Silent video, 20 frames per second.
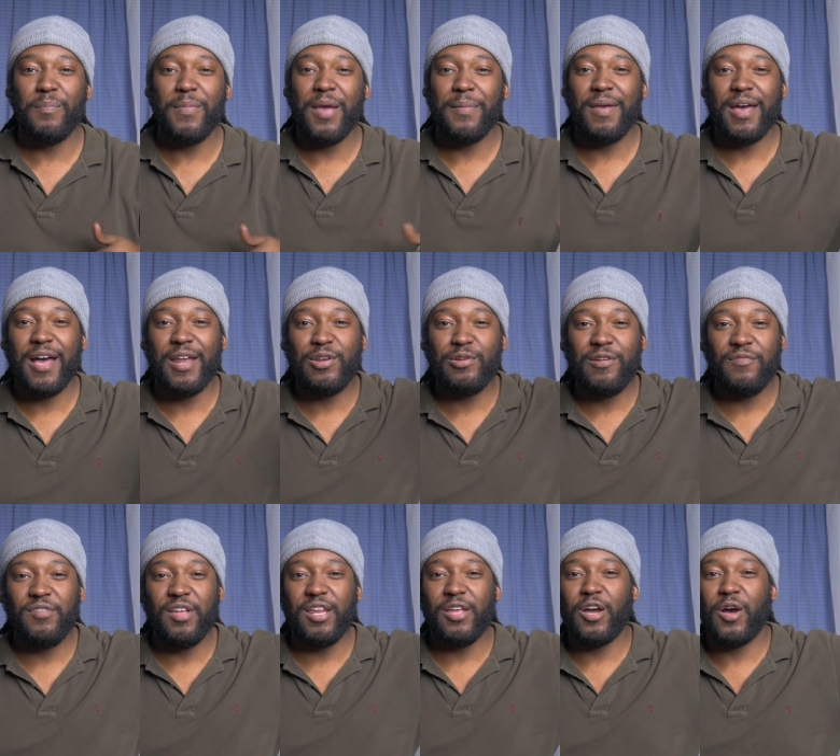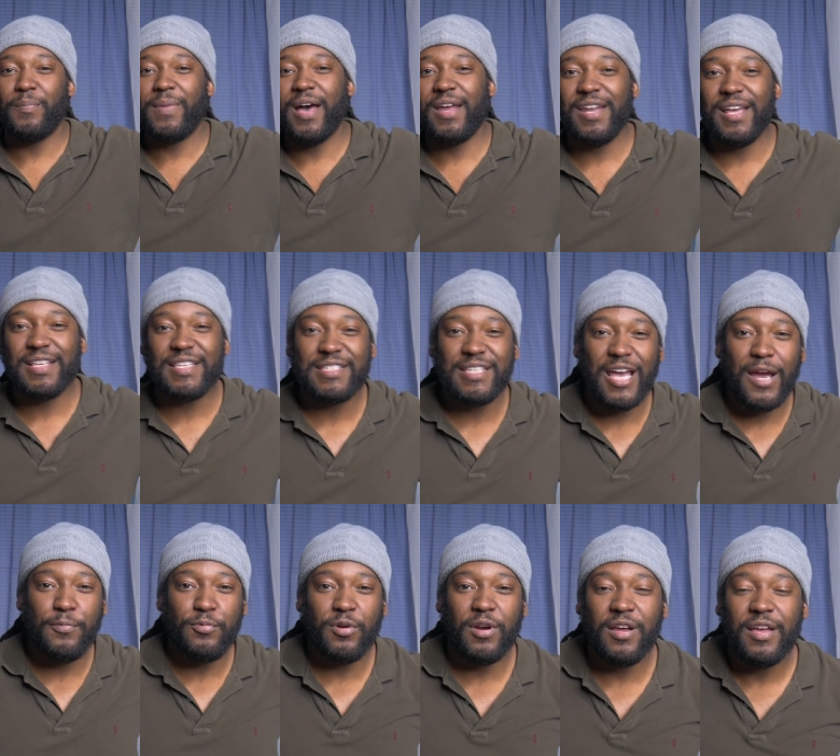Maybe I'll do a video about that
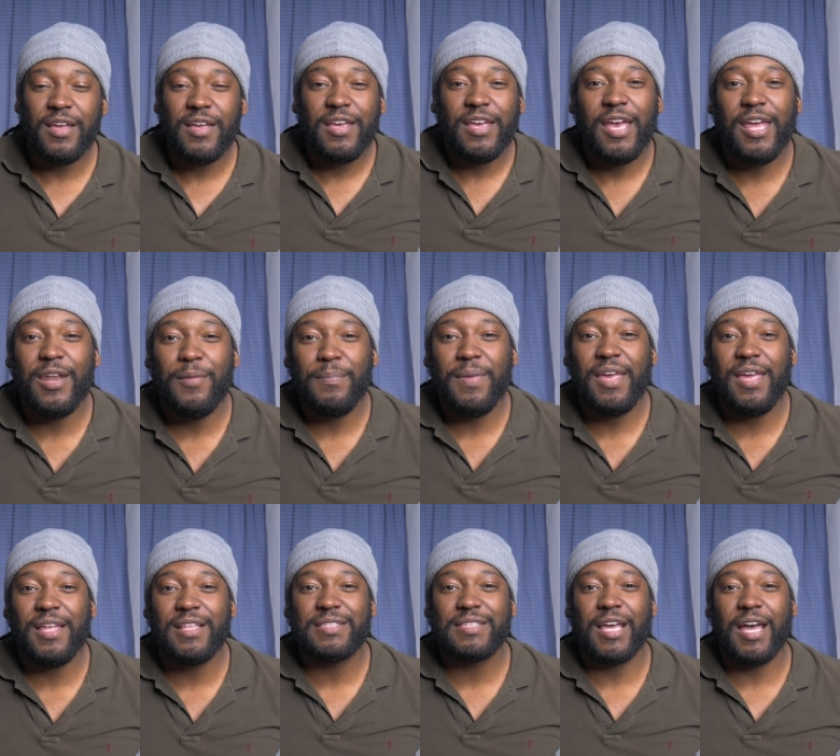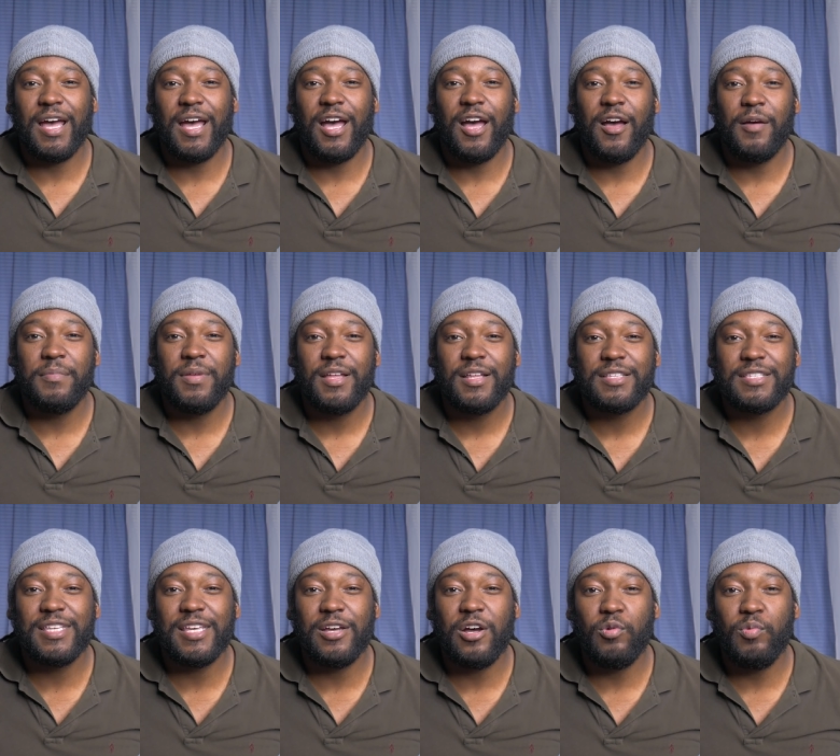separate. In the meantime,
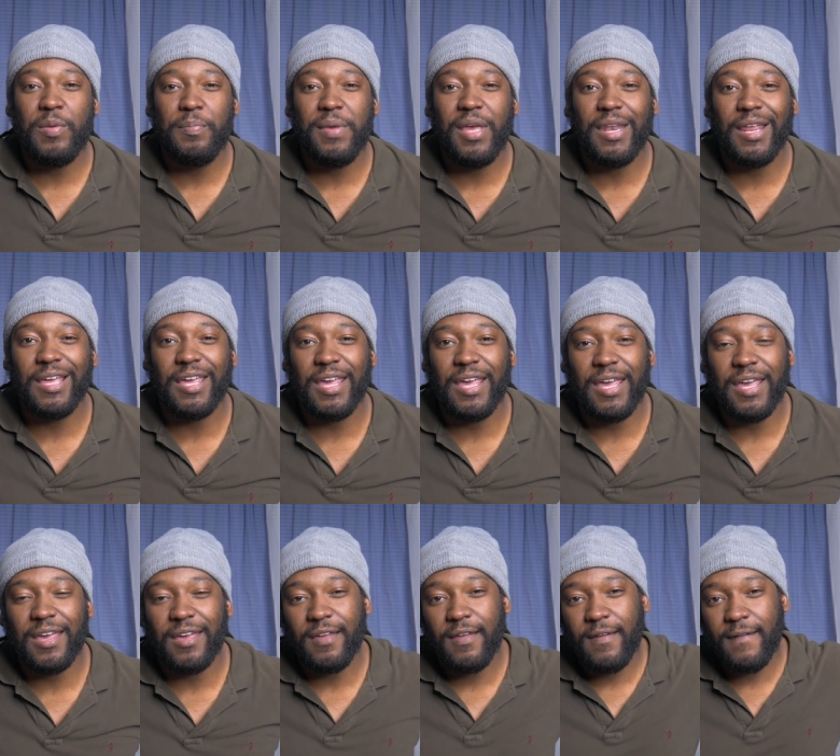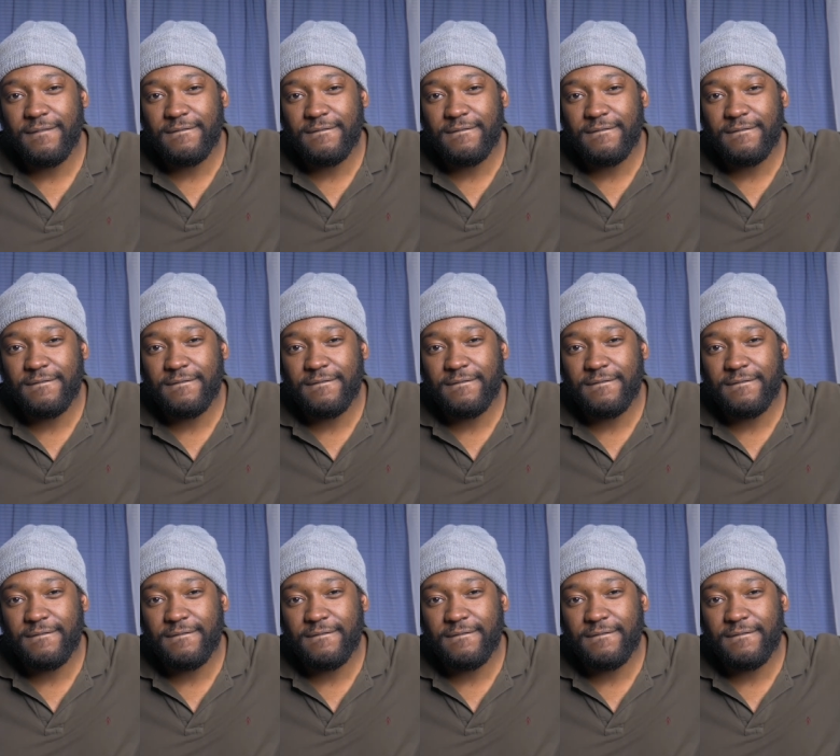till we meet again,